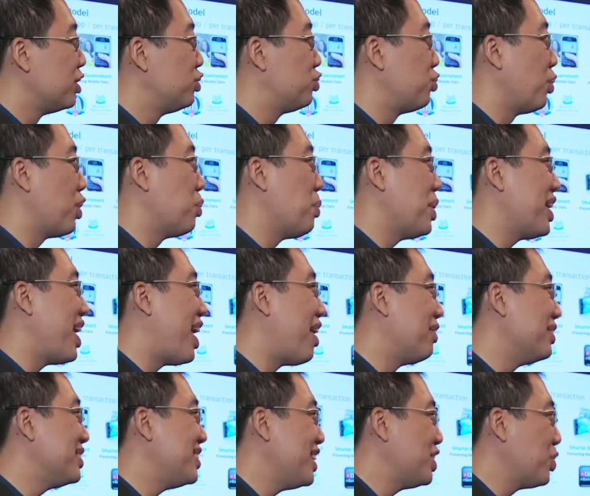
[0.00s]
throwing away their
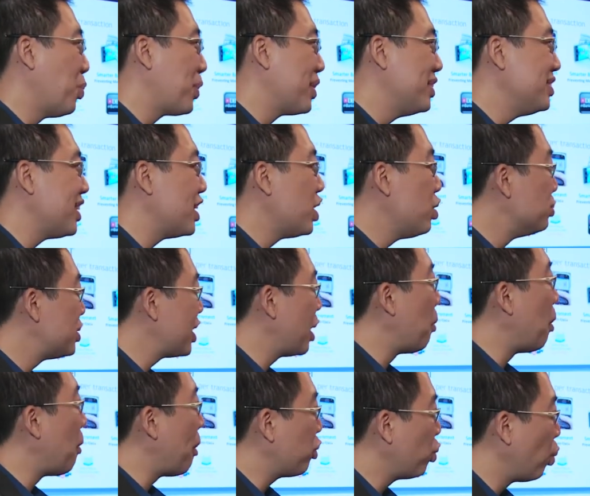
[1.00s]
RSA tokens and using our
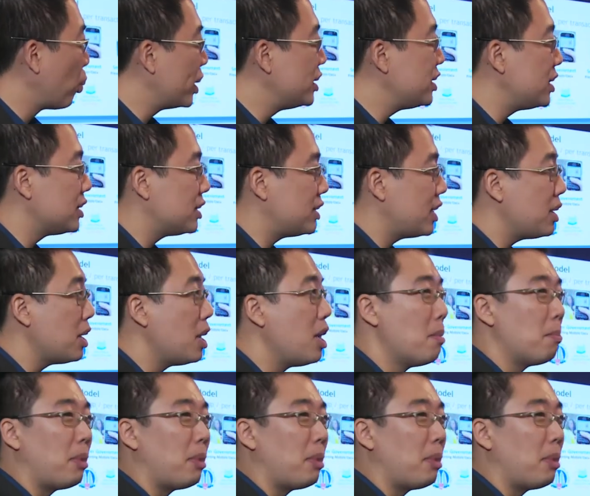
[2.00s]
mobile tokens instead.